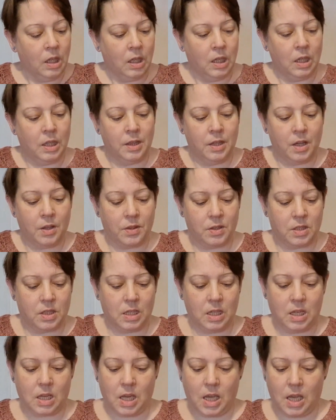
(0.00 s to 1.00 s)
And the other
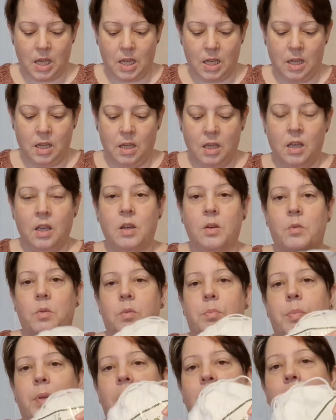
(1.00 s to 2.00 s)
DK would
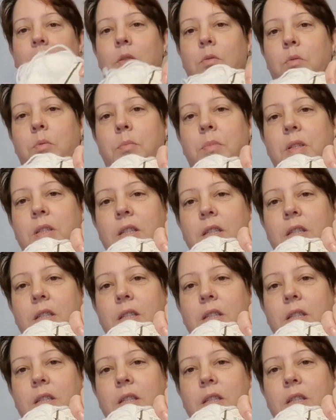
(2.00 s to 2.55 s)
be another Women's